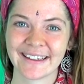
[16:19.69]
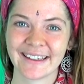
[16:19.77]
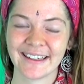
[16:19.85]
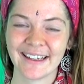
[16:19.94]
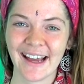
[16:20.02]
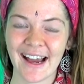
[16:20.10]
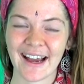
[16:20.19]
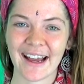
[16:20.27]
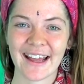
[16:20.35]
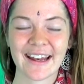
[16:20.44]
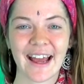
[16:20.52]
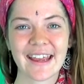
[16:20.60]
Yeah,
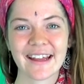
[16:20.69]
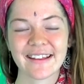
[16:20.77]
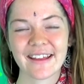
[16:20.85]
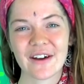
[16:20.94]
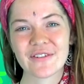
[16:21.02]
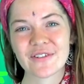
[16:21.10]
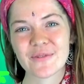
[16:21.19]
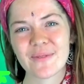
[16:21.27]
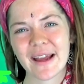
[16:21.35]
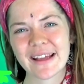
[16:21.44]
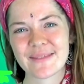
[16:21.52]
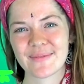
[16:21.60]
and I can tell from
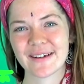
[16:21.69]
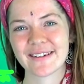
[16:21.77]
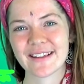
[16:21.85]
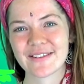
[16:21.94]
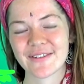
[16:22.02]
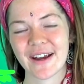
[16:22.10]
my experience